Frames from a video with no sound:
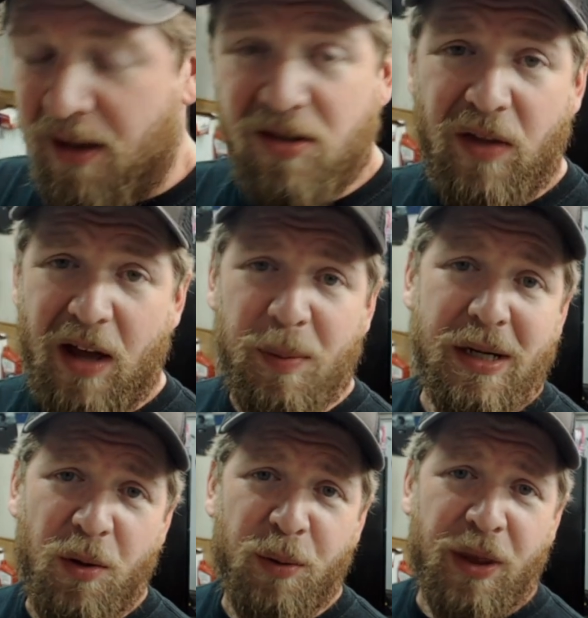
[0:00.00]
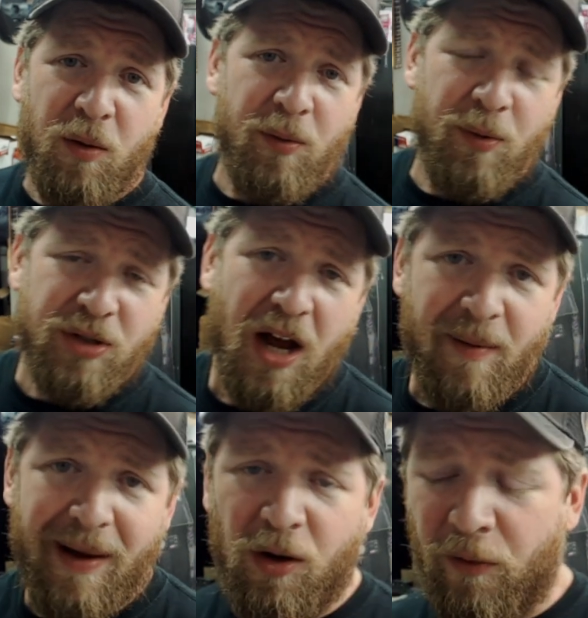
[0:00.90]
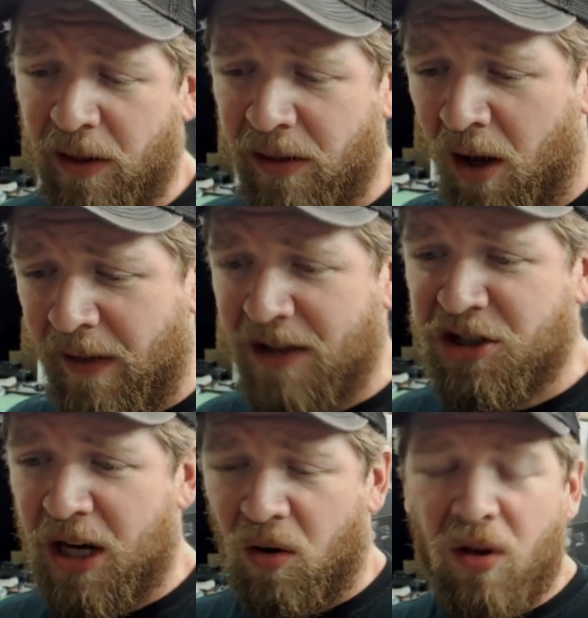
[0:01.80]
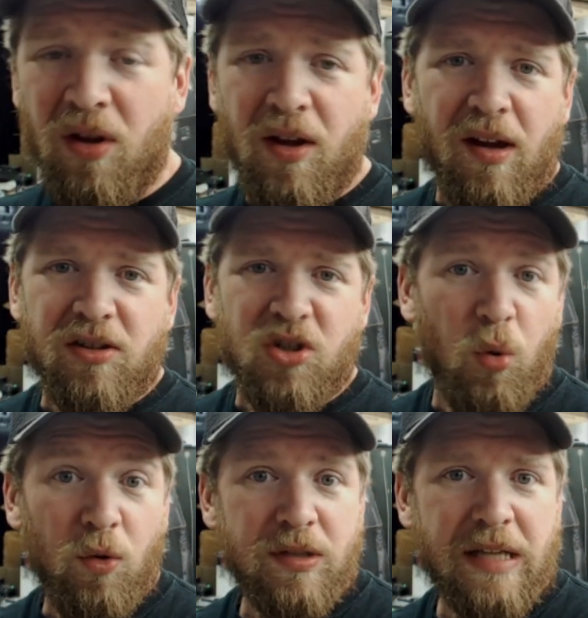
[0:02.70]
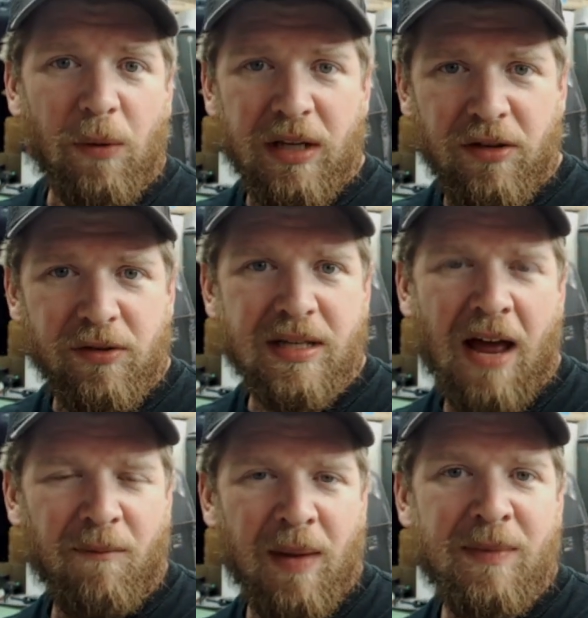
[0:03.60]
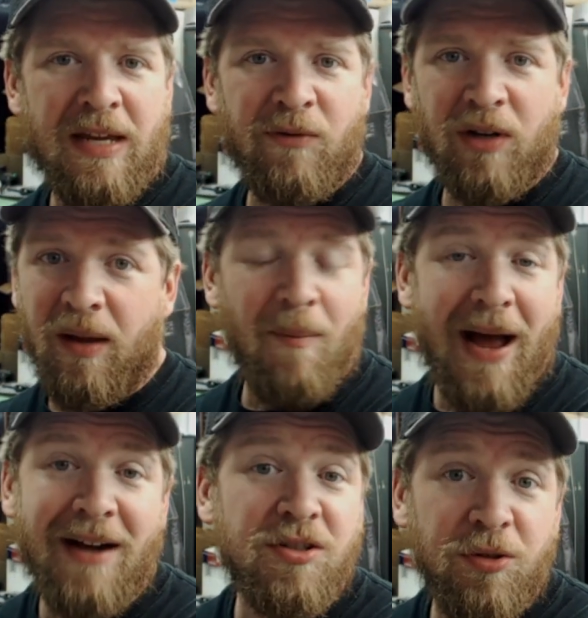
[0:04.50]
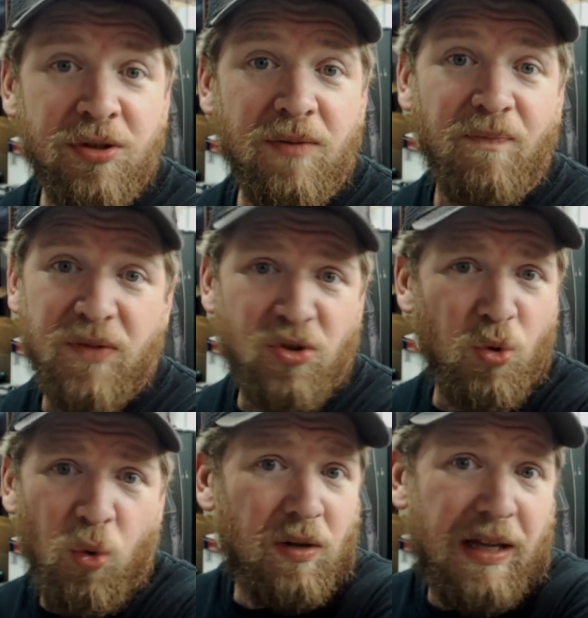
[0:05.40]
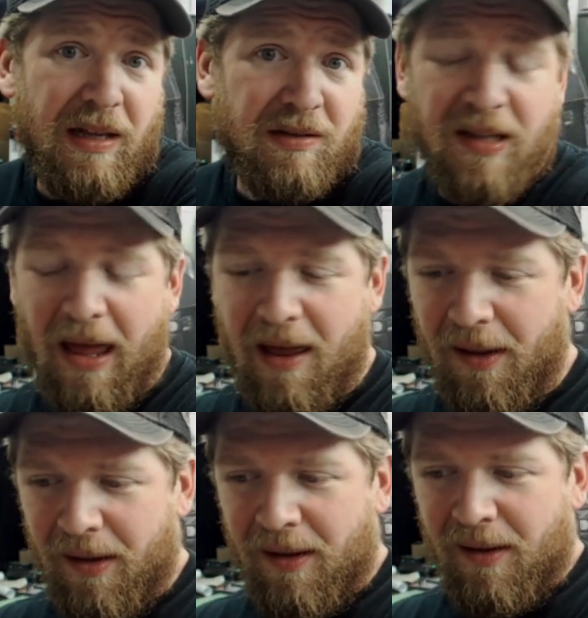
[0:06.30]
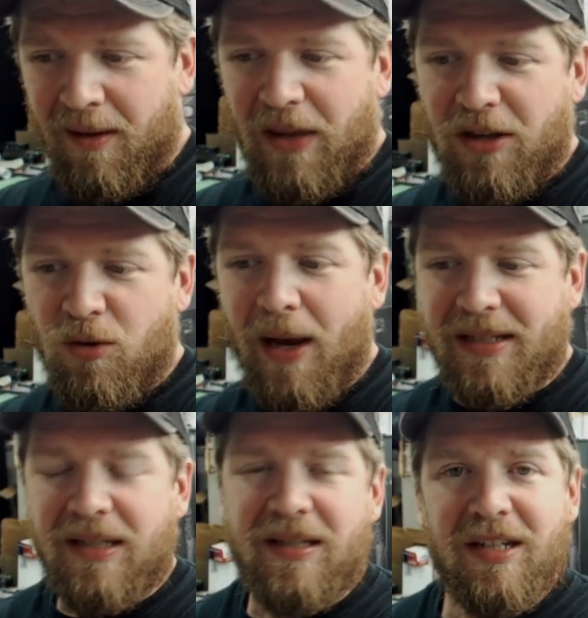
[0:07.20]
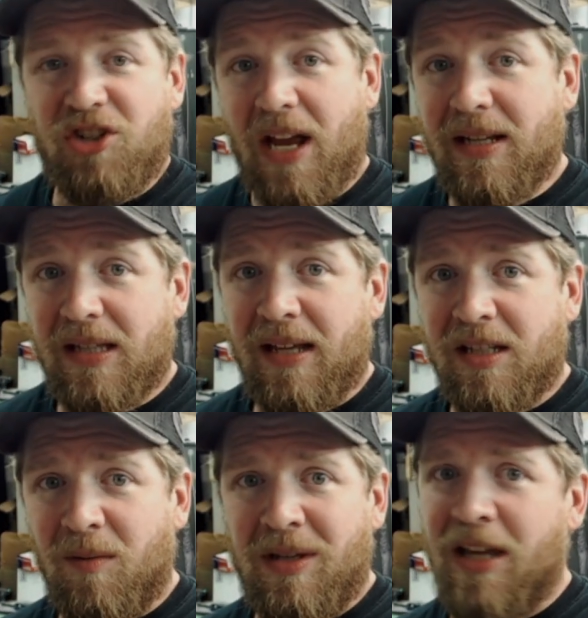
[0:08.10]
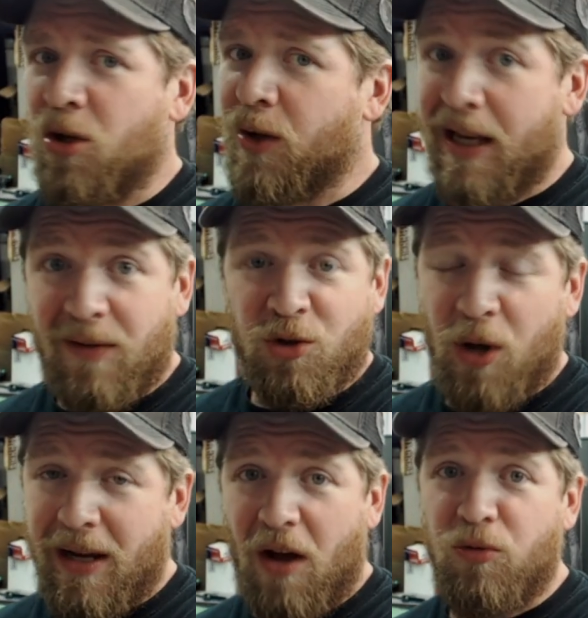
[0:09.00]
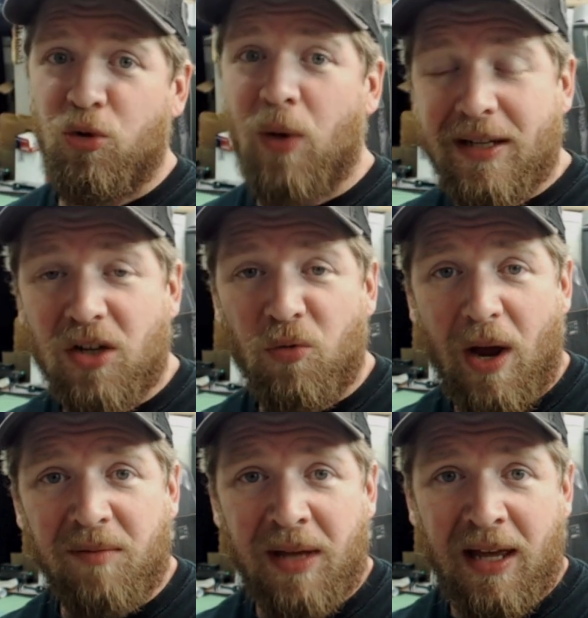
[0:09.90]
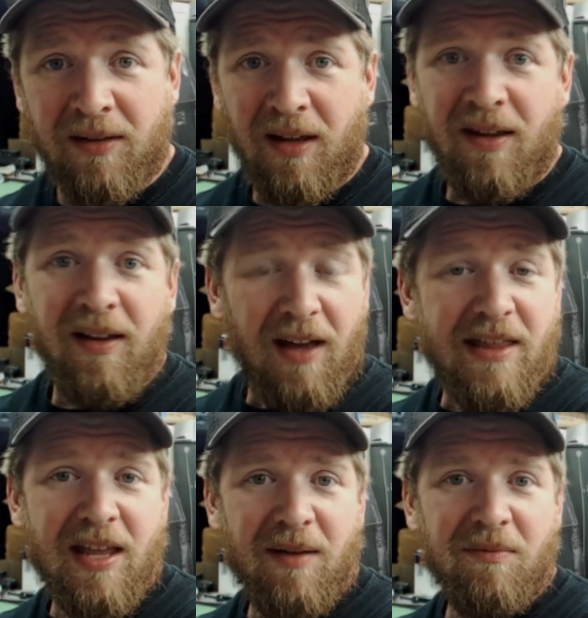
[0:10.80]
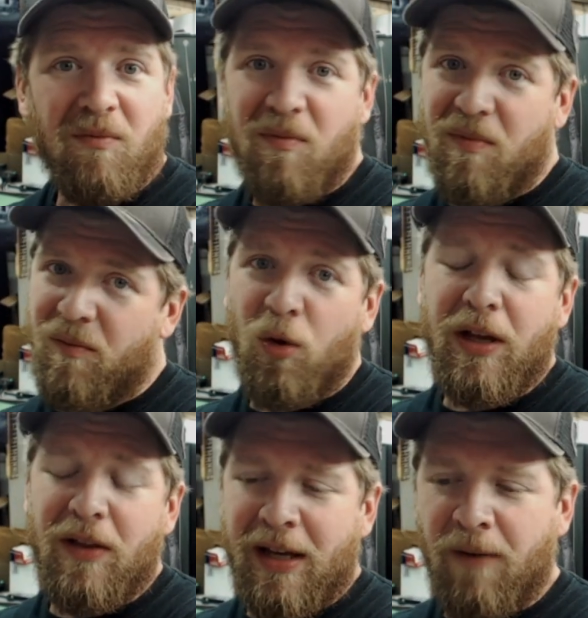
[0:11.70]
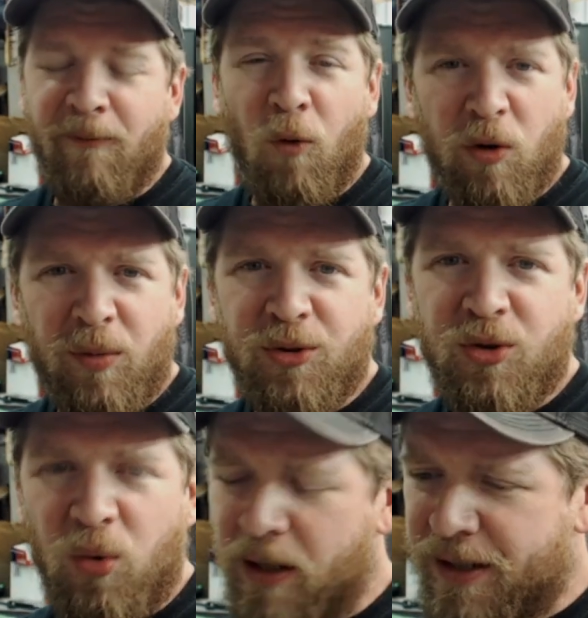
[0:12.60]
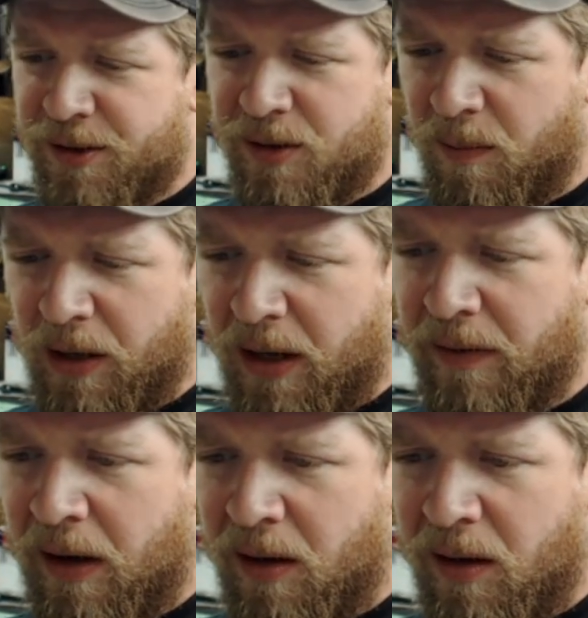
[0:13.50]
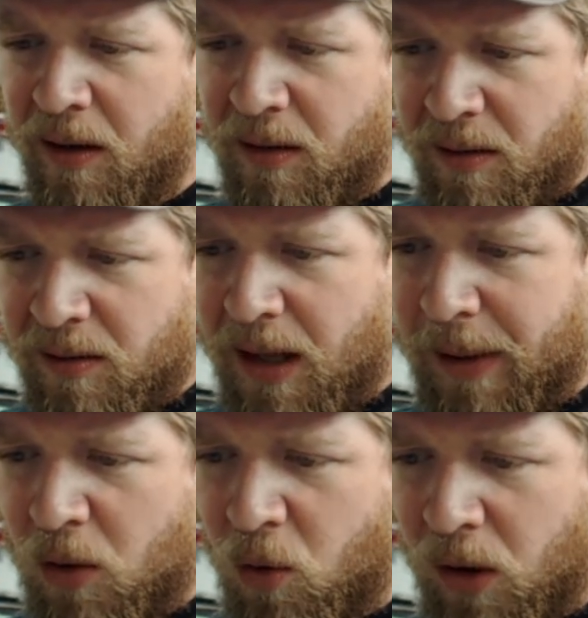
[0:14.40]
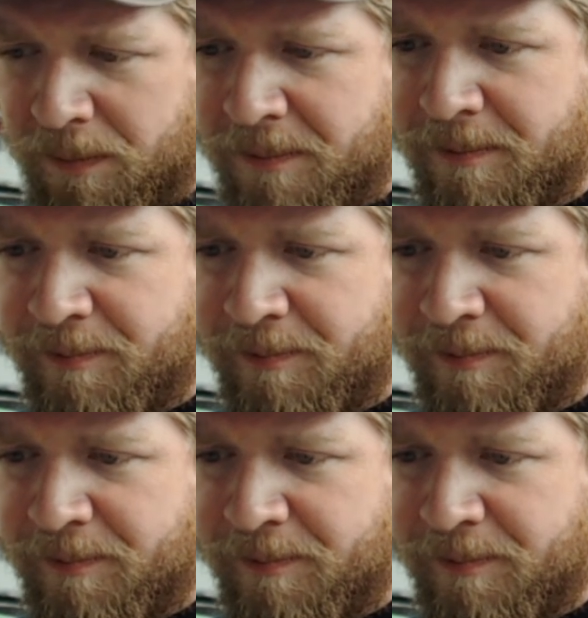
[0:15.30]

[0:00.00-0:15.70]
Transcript: So that'd be another thing we would talk about over on that channel. Tools that we use, and have maybe even a, a master tool list that that you guys can suggest things to me that you guys have tried out and you guys can recommend, and then we'll get like an affordable tool list or something on there. That'd be cool.